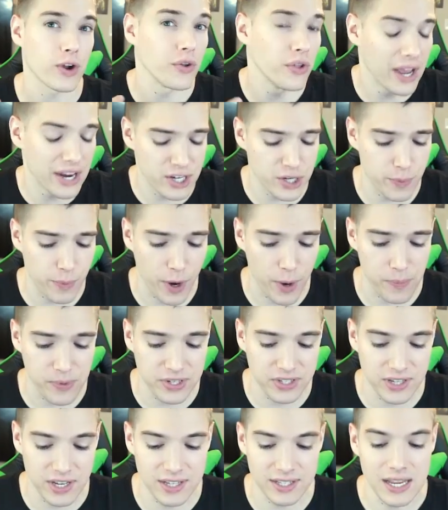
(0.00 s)
collection
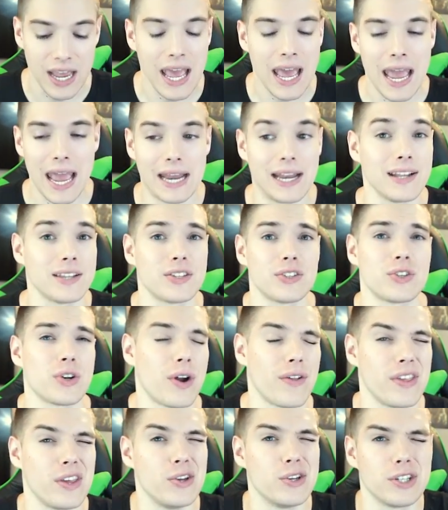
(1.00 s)
purposes, an
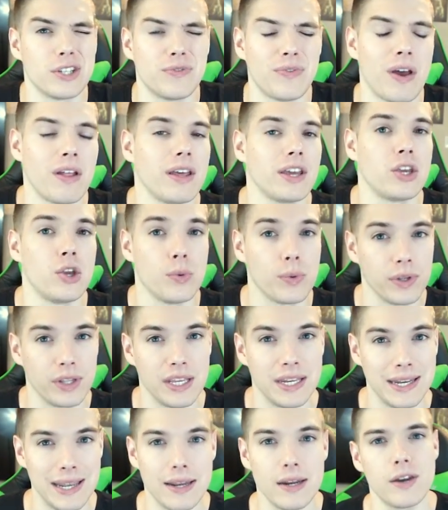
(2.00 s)
SSR that you just felt like you
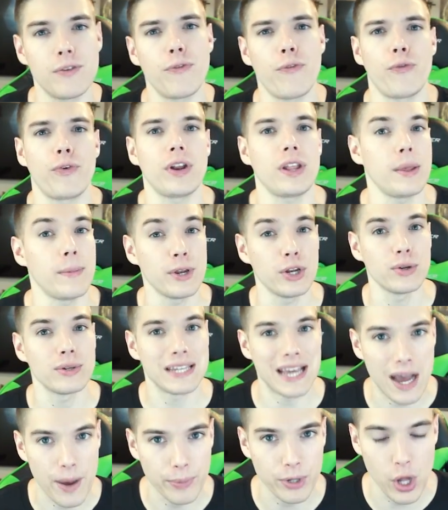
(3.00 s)
really needed, let me know
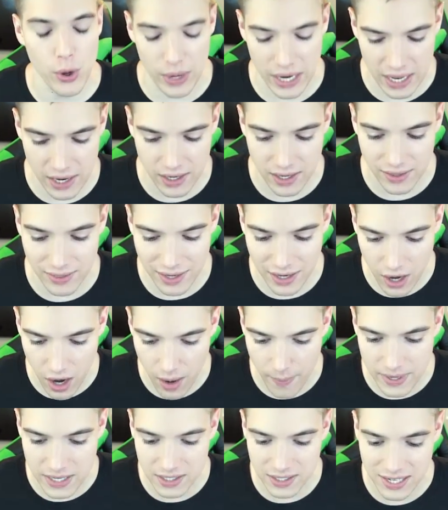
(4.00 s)
down below in the
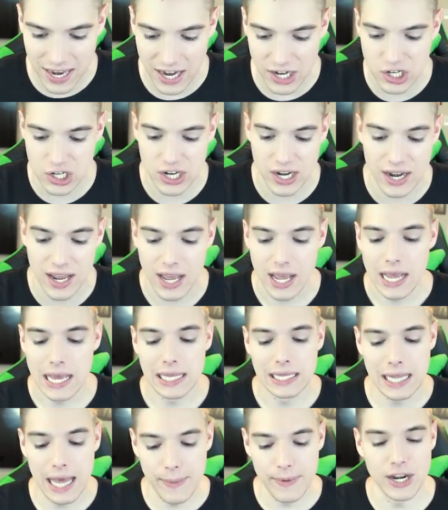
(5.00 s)
comment section.
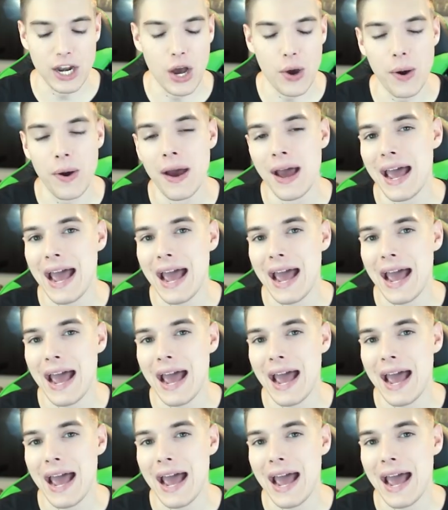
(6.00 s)
Let me know